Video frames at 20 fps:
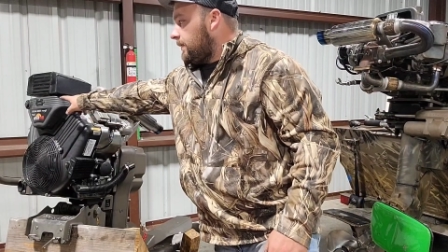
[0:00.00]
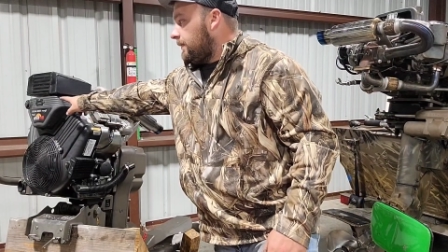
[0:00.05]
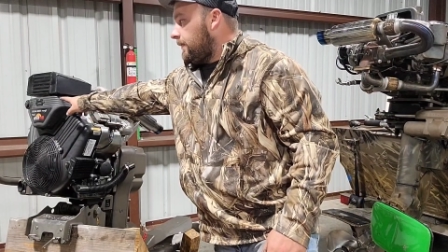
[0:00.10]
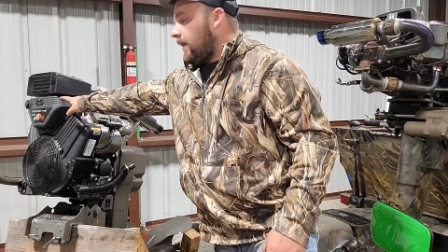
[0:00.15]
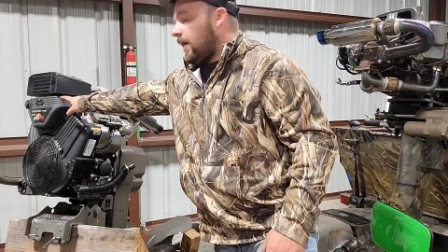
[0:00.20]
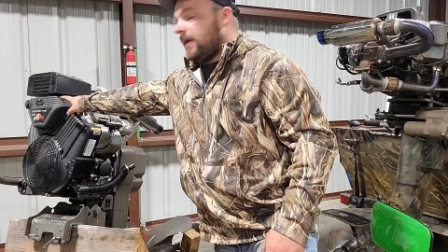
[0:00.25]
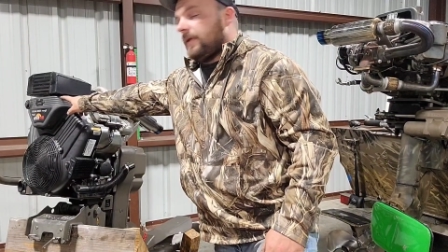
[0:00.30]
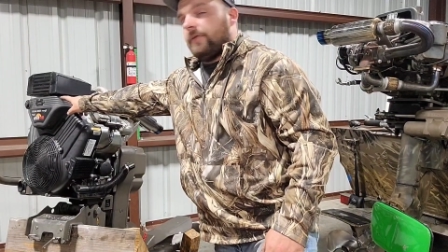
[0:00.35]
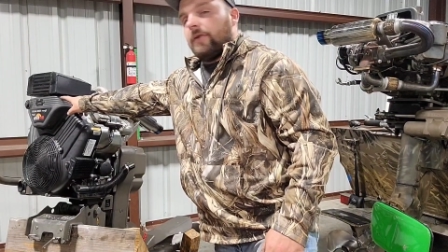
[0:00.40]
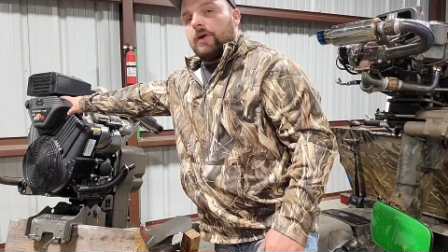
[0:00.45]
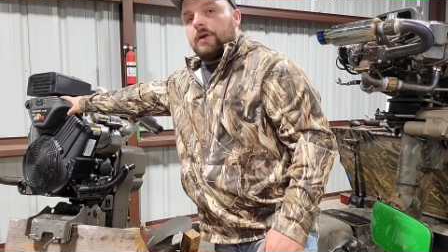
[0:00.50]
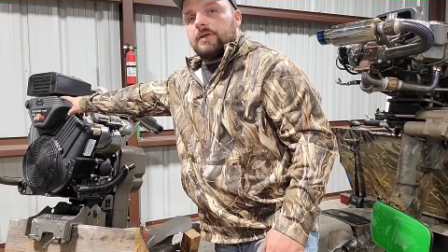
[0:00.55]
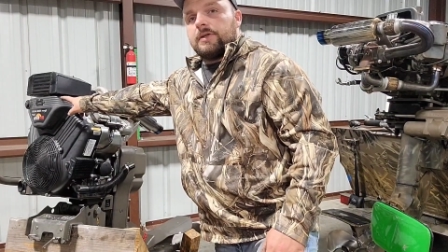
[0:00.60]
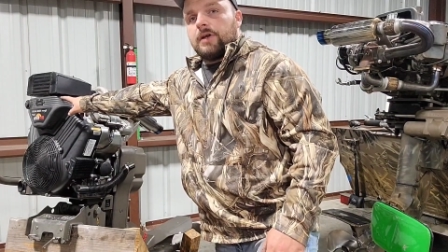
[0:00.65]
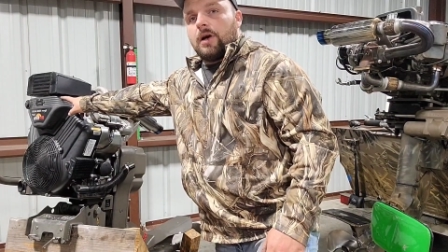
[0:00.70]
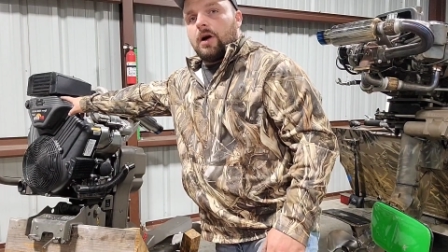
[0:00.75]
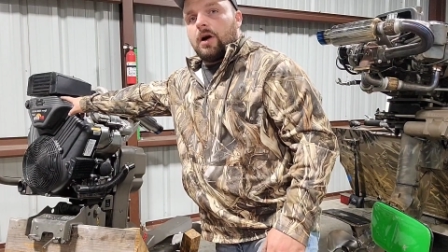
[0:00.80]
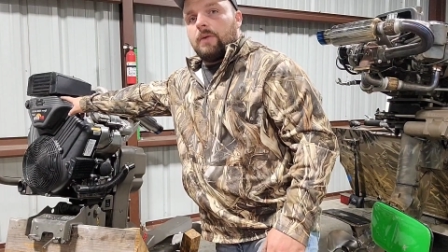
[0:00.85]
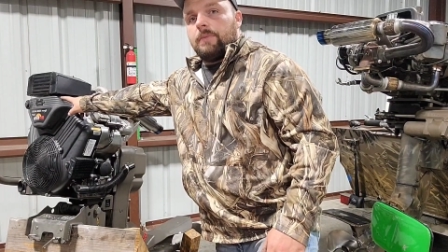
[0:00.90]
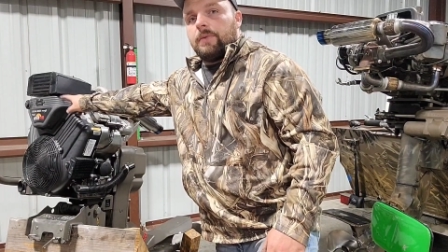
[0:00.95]
the very, very
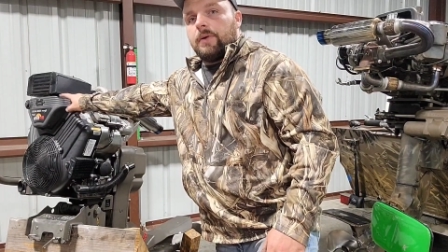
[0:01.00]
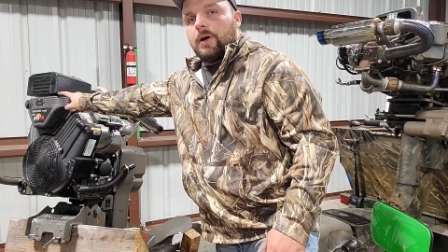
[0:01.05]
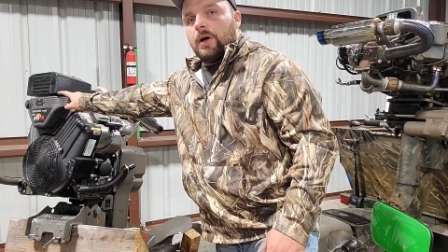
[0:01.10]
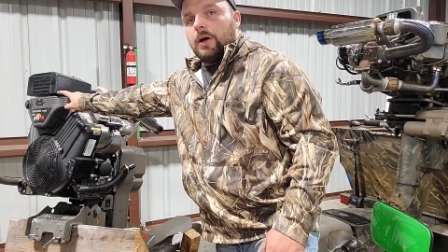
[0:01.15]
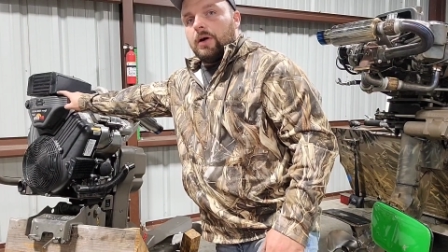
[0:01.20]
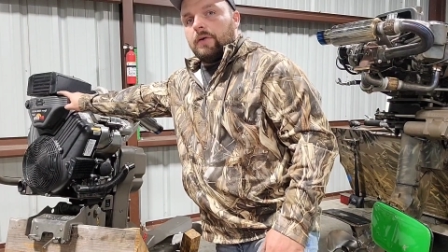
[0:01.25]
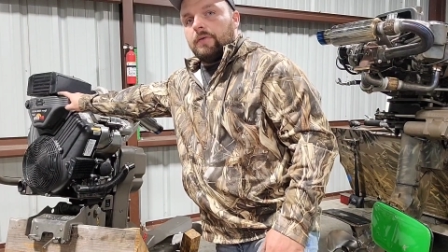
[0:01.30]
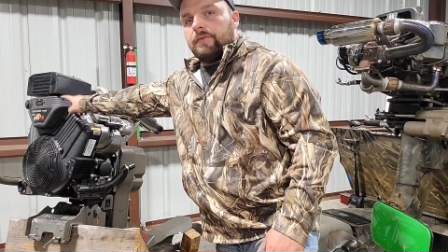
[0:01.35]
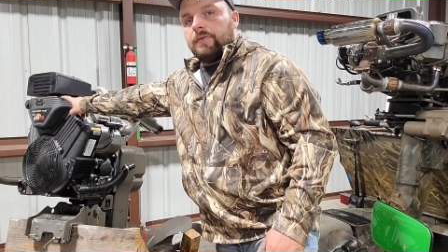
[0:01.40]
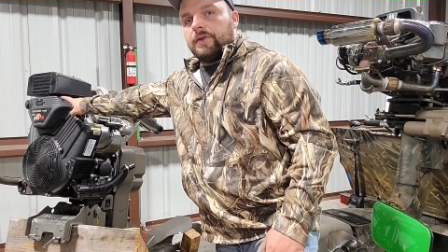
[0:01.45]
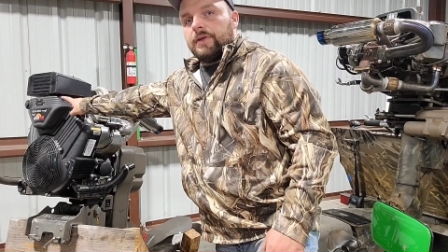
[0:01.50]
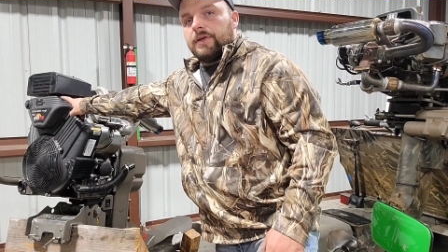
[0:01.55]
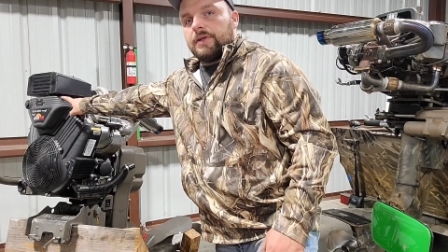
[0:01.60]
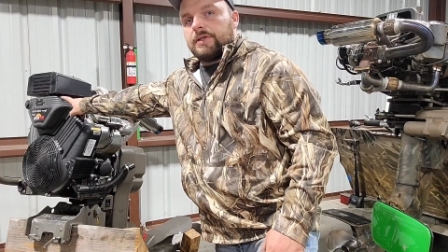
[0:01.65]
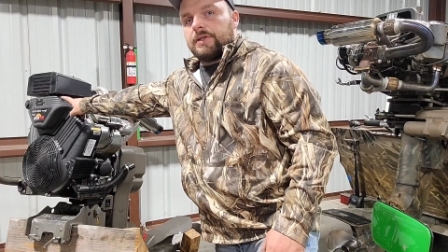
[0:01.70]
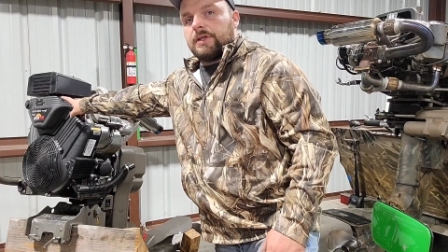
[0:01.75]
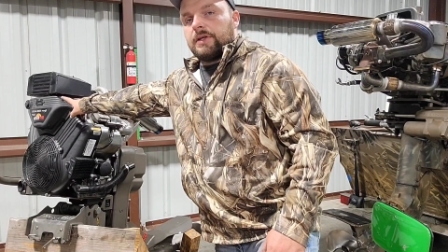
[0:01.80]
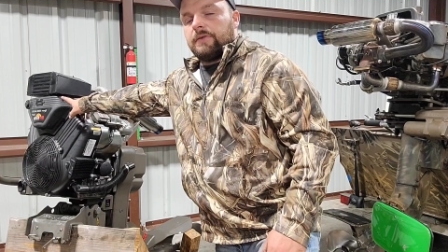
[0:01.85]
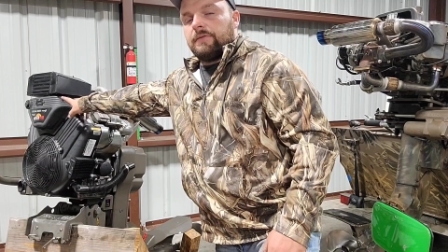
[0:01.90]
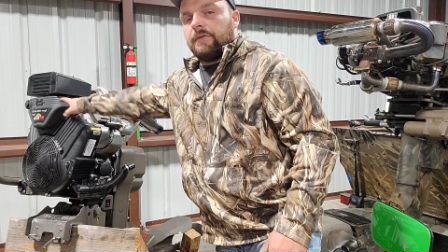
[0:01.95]
top of
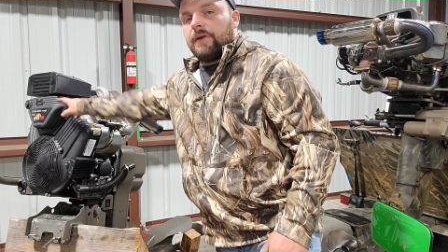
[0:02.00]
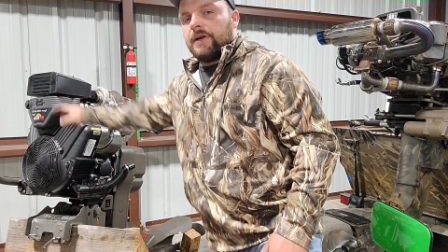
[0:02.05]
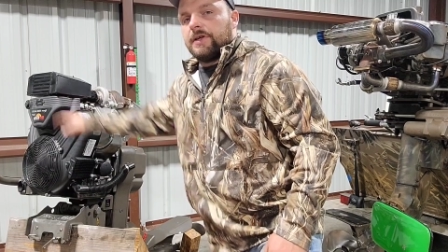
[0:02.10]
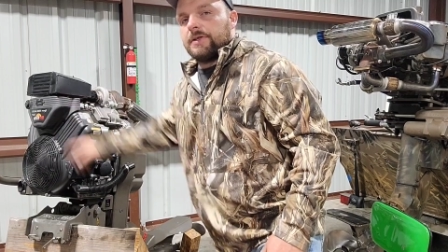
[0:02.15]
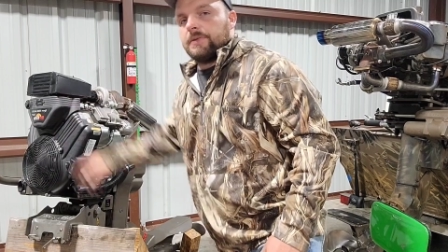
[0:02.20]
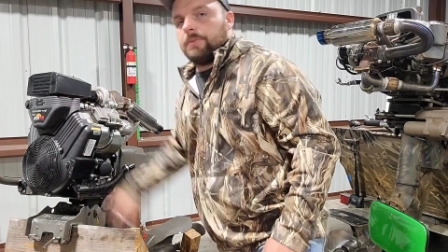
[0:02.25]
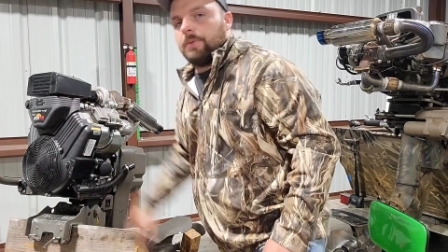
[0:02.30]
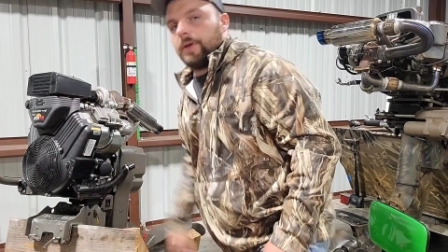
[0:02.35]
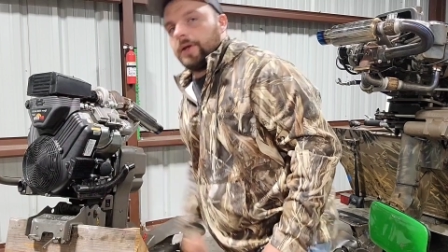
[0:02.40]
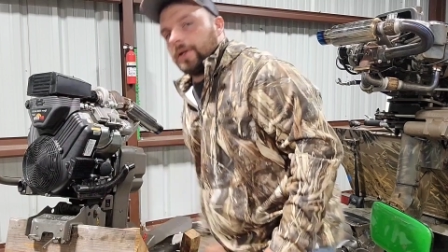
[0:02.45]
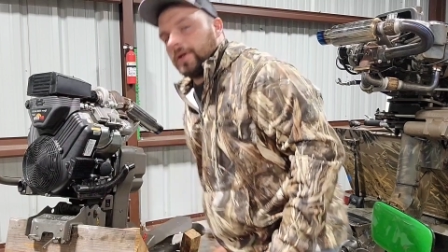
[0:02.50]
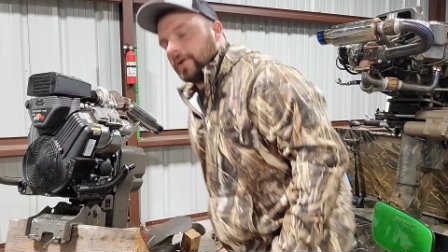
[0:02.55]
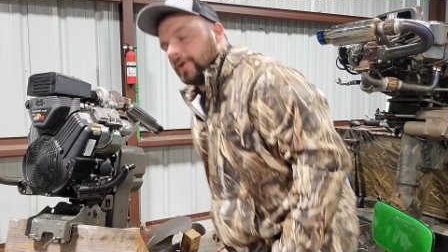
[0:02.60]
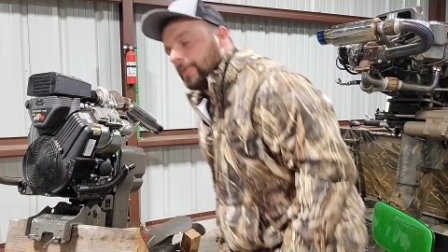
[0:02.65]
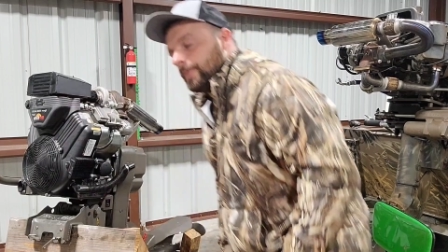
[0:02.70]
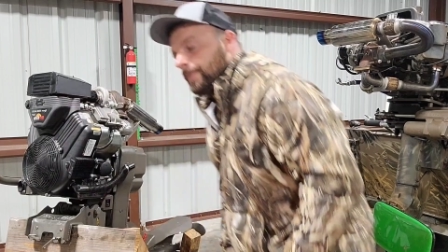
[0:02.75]
this faceplate